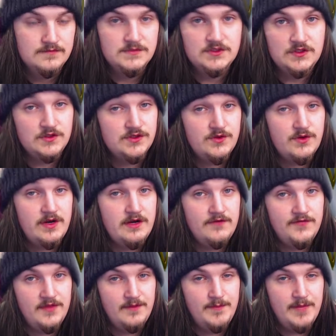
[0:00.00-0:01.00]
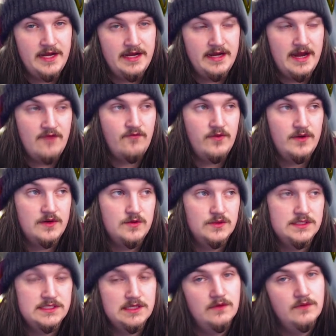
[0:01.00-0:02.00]
So straight off the bat, everyone
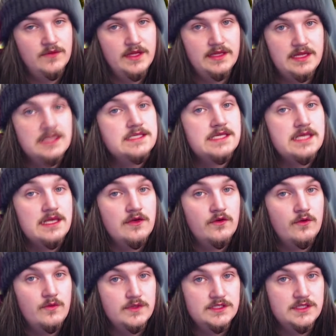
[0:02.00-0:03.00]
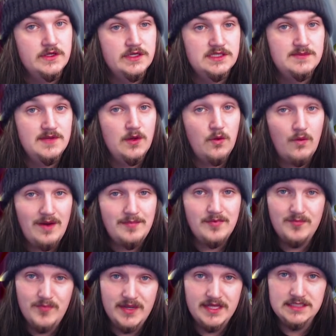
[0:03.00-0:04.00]
could tell that this hero was going to be a
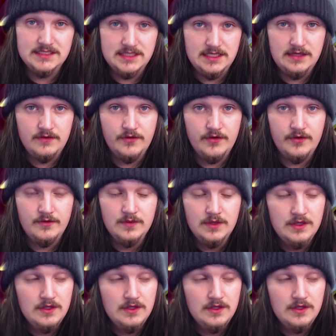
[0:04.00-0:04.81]
weapon-based hero.